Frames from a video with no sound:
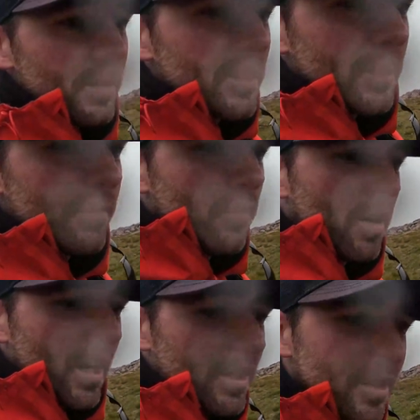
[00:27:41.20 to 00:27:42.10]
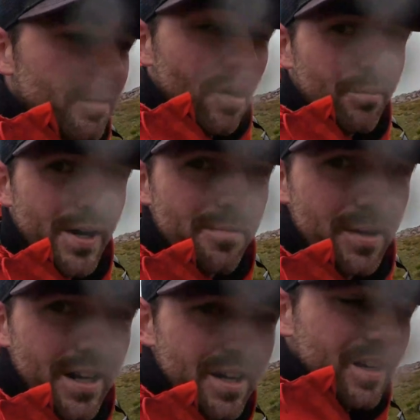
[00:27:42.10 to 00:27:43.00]
checked the forecast coming up
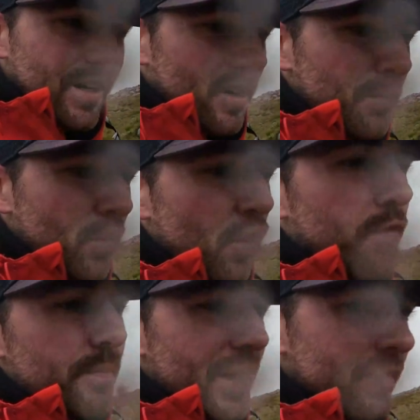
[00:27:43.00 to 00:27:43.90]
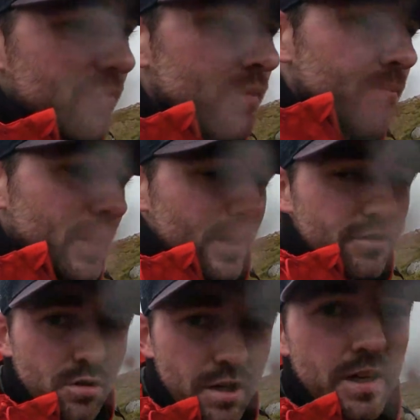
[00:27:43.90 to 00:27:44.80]
coming off Ben Brick,
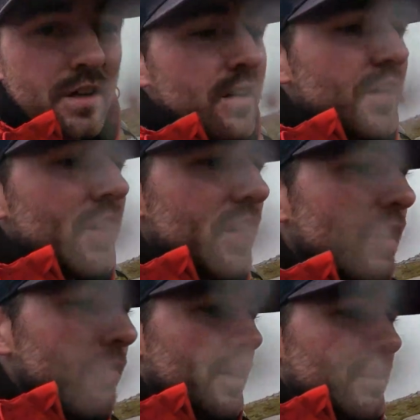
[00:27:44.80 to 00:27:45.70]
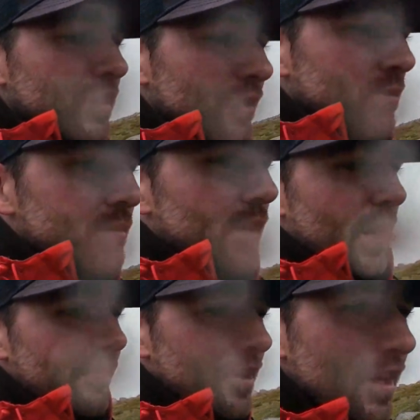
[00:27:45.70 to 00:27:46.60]
sorry, and when I seen it was to be
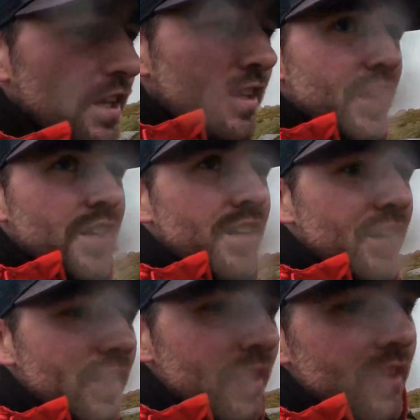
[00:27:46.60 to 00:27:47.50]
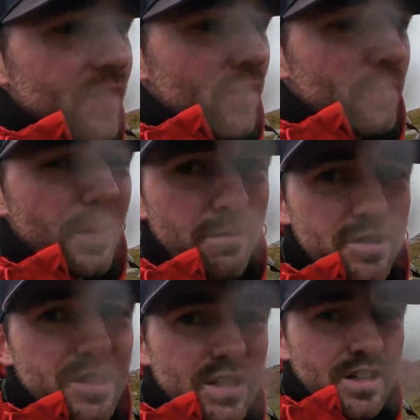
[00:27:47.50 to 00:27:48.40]
heavy rain pretty much
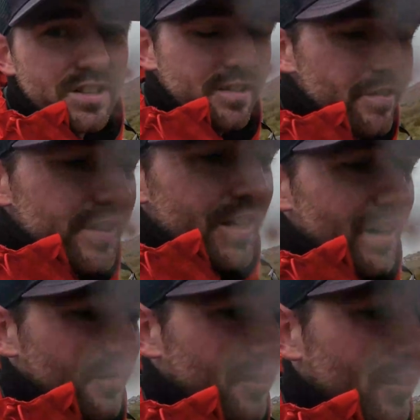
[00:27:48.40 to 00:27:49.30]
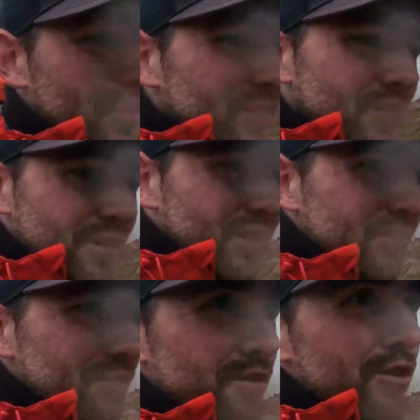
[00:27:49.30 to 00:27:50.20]
the rest of the day, I thought, oh, that's
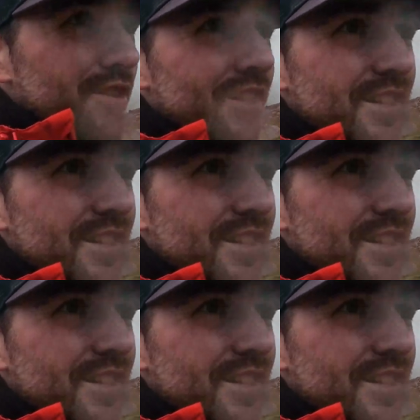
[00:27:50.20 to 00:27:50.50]
not good.